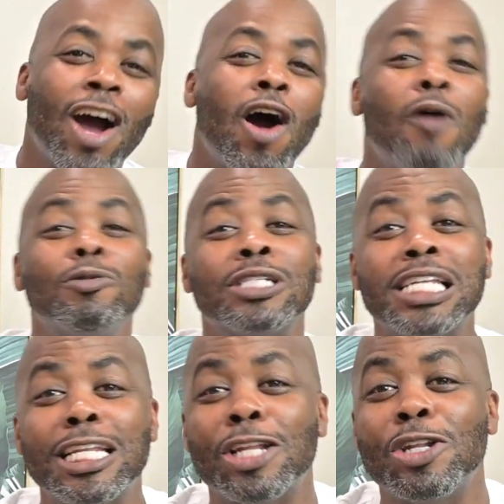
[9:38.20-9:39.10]
Almost
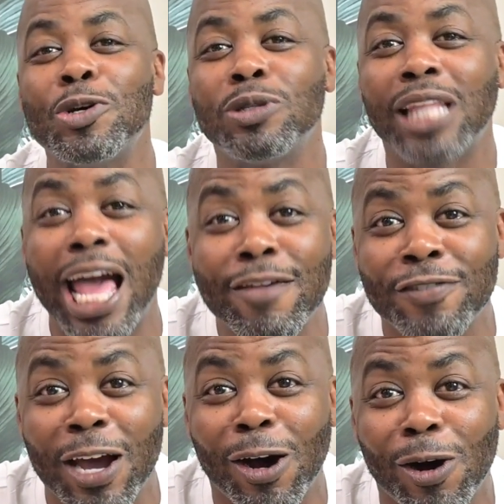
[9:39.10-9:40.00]
needing a new life,
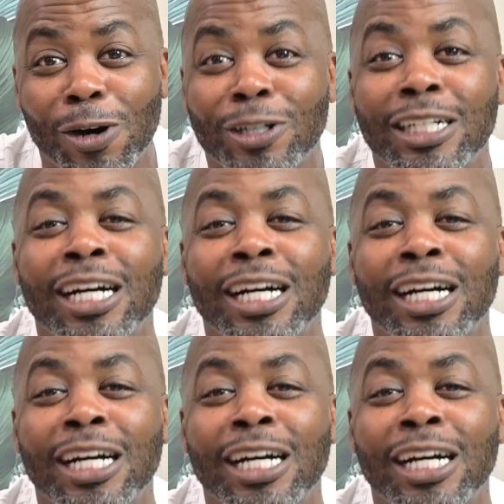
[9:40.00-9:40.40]
y'all.